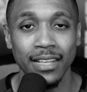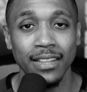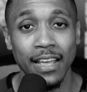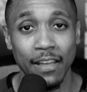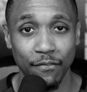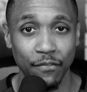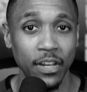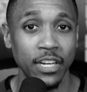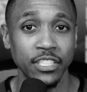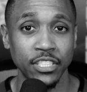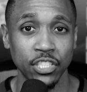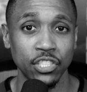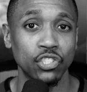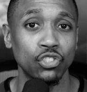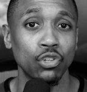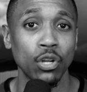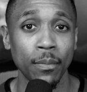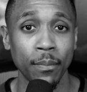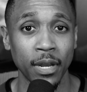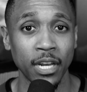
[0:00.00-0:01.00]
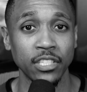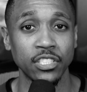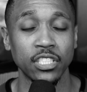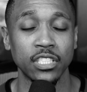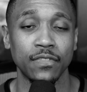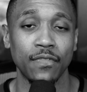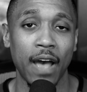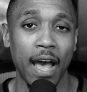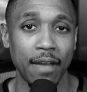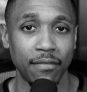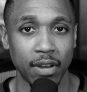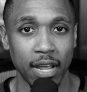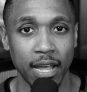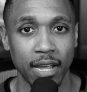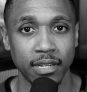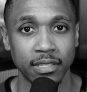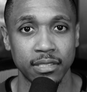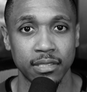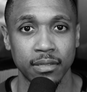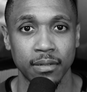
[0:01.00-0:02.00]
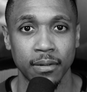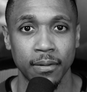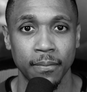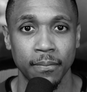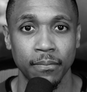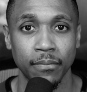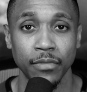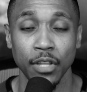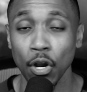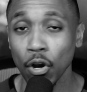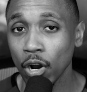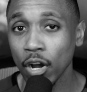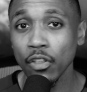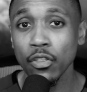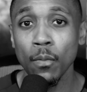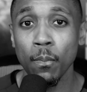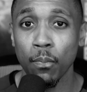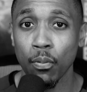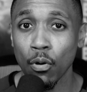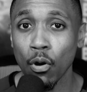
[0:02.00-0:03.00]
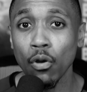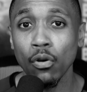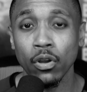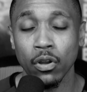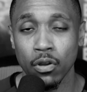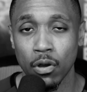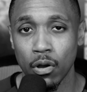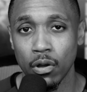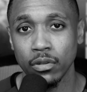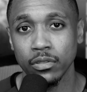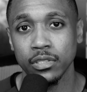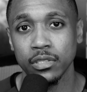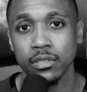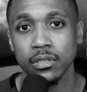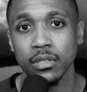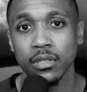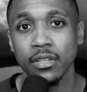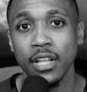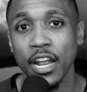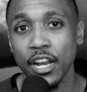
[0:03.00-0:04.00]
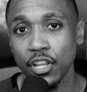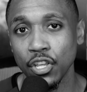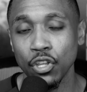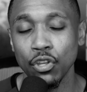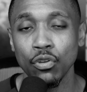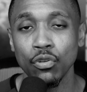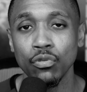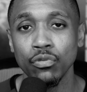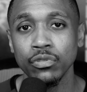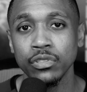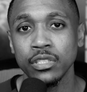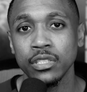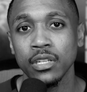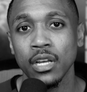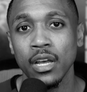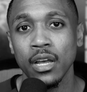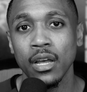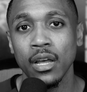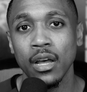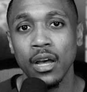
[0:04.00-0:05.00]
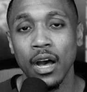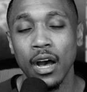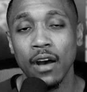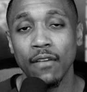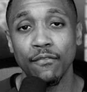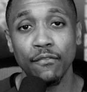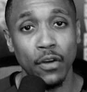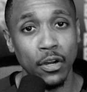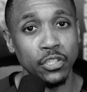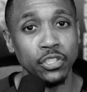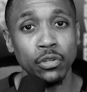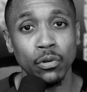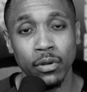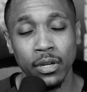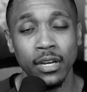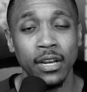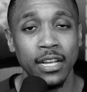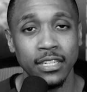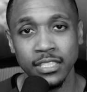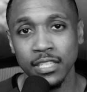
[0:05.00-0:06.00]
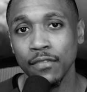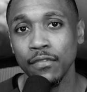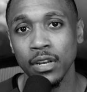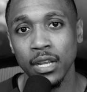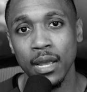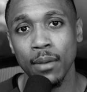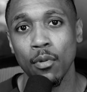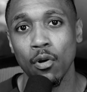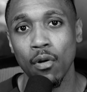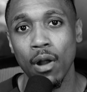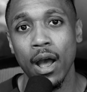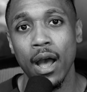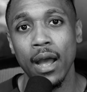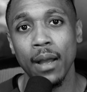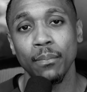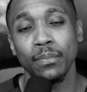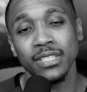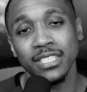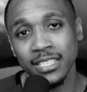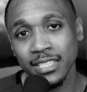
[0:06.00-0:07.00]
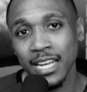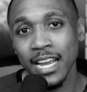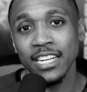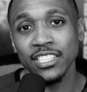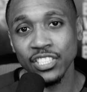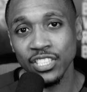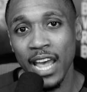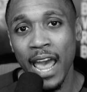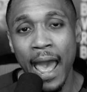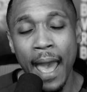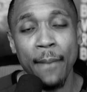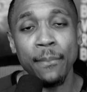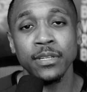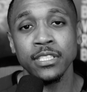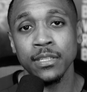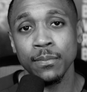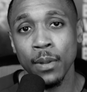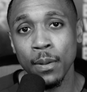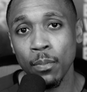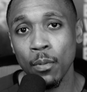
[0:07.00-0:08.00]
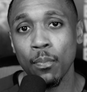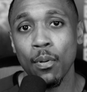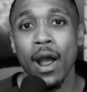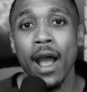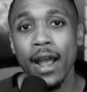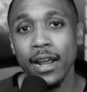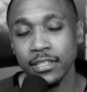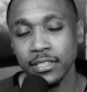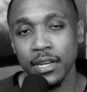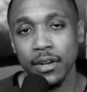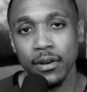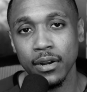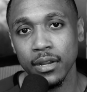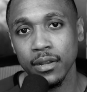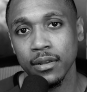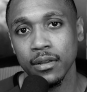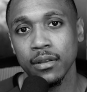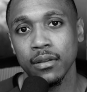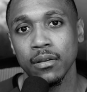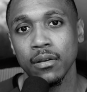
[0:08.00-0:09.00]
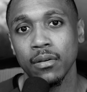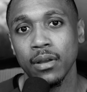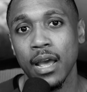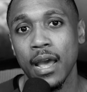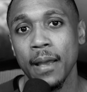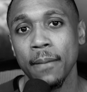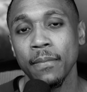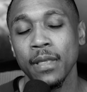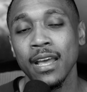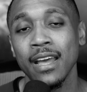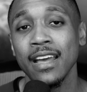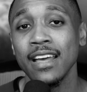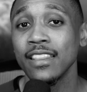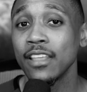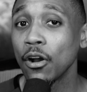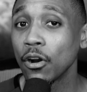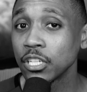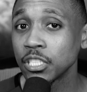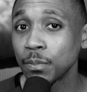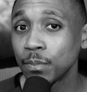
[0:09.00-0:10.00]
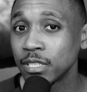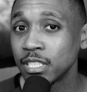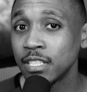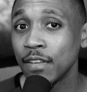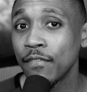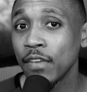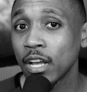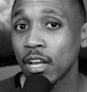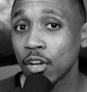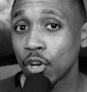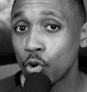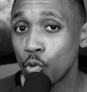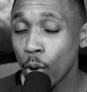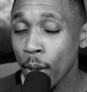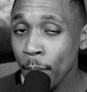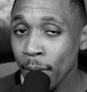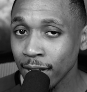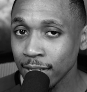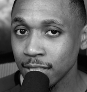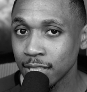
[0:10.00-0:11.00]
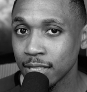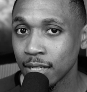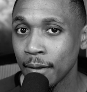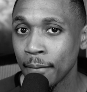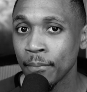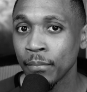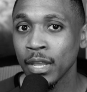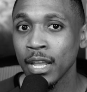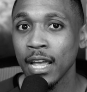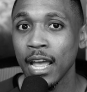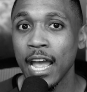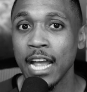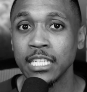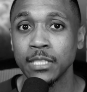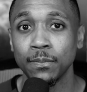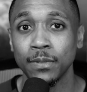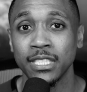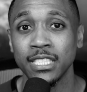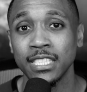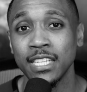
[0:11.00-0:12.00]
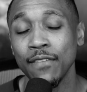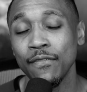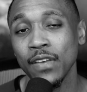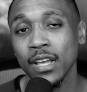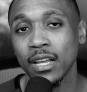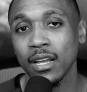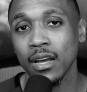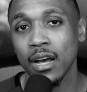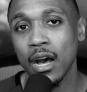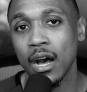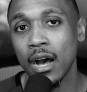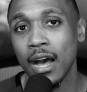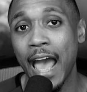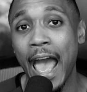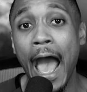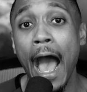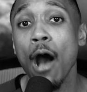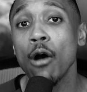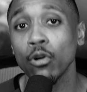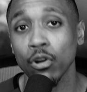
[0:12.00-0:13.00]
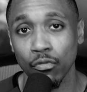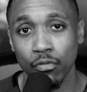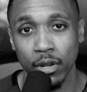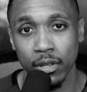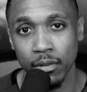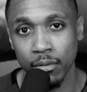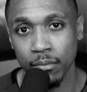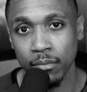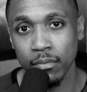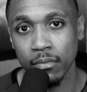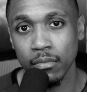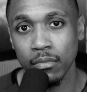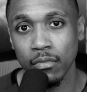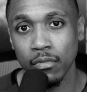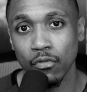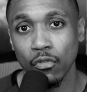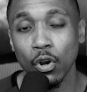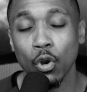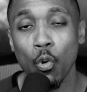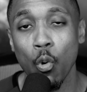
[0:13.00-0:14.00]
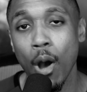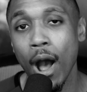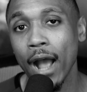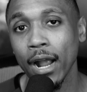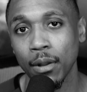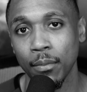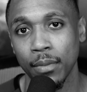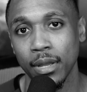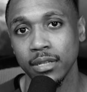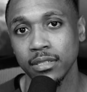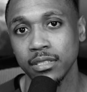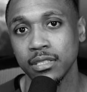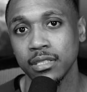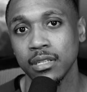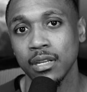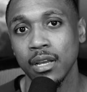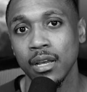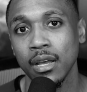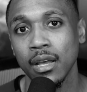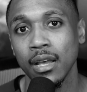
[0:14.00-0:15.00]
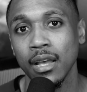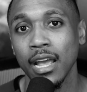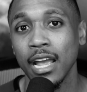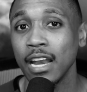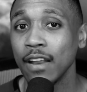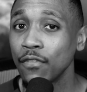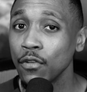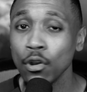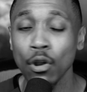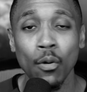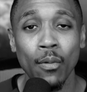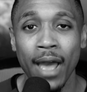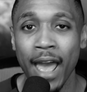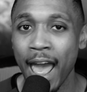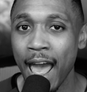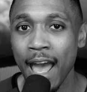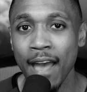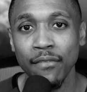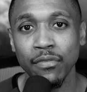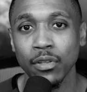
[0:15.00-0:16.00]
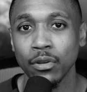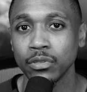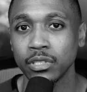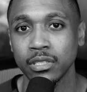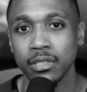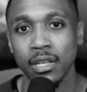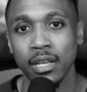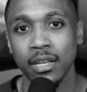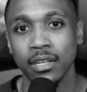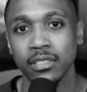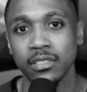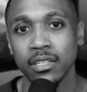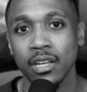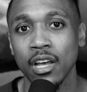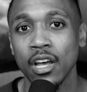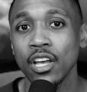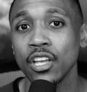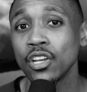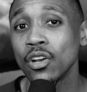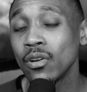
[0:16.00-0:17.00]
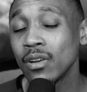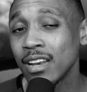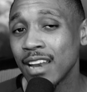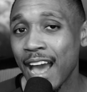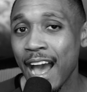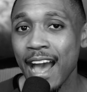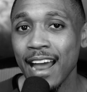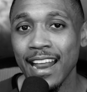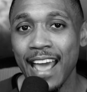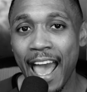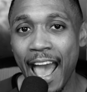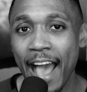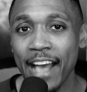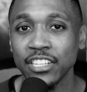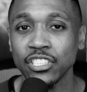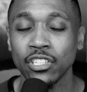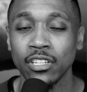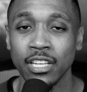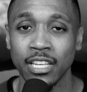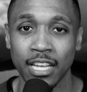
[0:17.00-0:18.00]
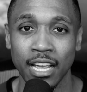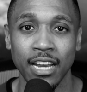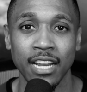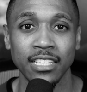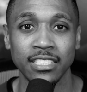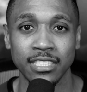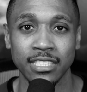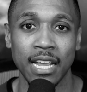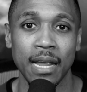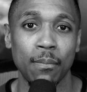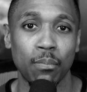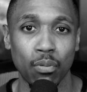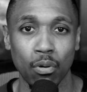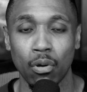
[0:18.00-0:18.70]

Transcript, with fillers: that finishes treatment in just five days. There are other protocols that use uh, functional connectivity MRI, but Saint just happens to be proprietary, okay? There are specific equipment and specific uh, algorithm requirements. And if you don't have those things, you're not actually getting SAINT